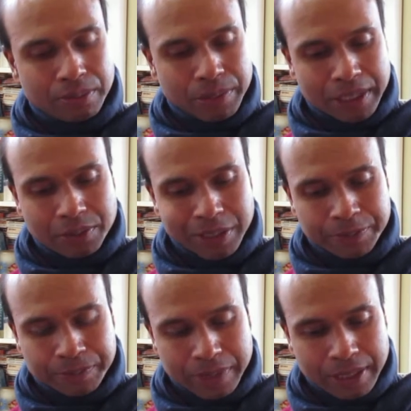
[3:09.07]
But anyway,
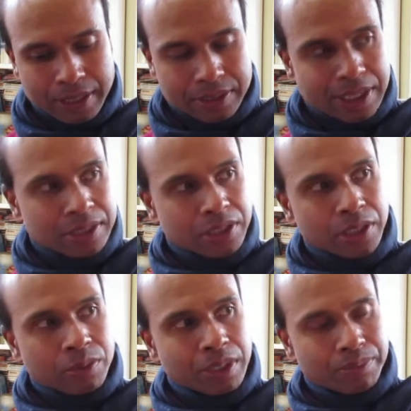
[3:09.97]
so as you
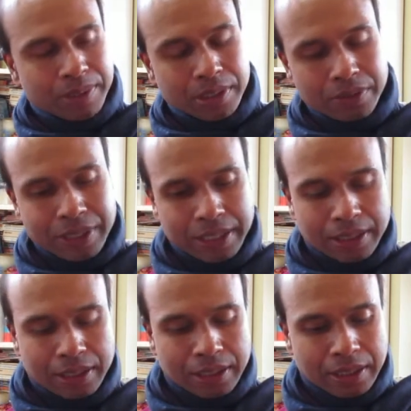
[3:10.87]
go up, so
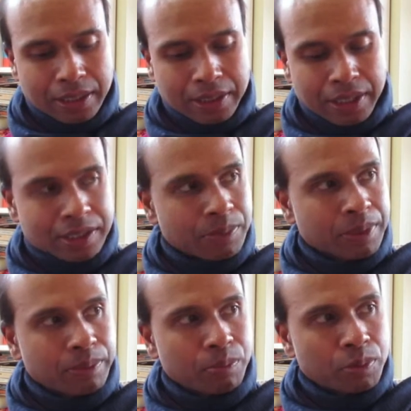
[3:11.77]
then uh, things are
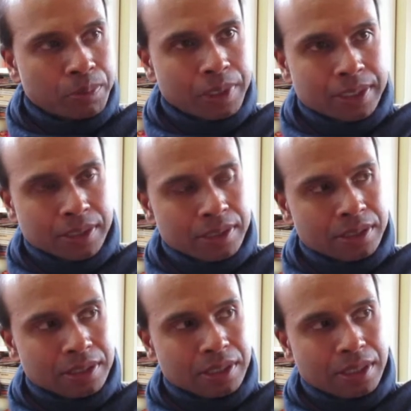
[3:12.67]
becoming more
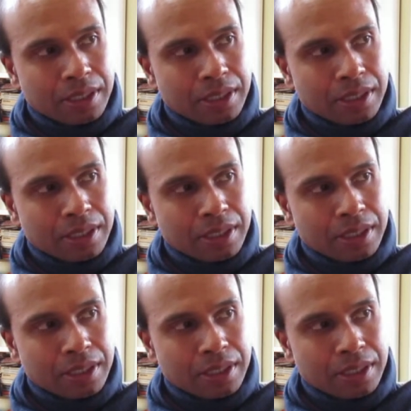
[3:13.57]
present,